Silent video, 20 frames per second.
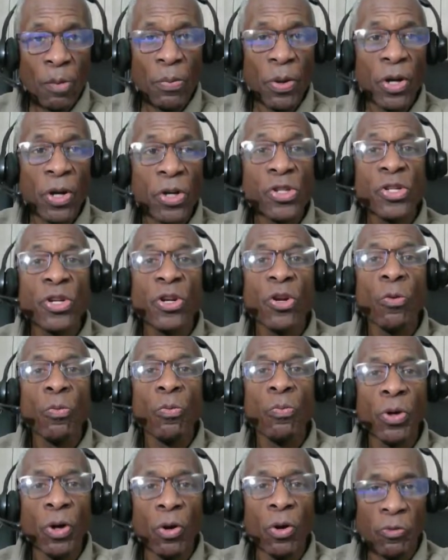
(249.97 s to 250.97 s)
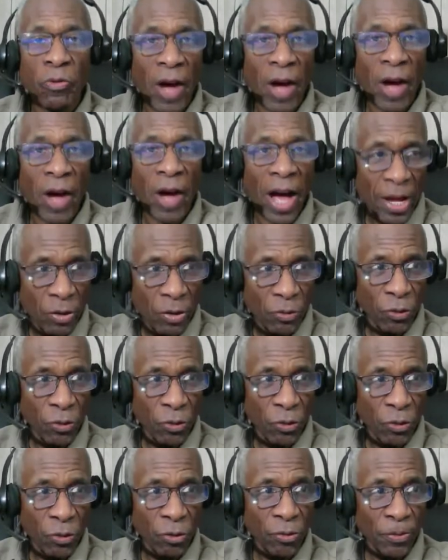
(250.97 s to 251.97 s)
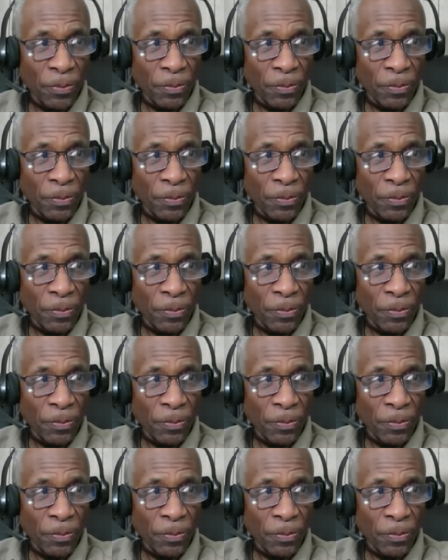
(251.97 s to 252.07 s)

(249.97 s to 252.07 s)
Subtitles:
personal profiles.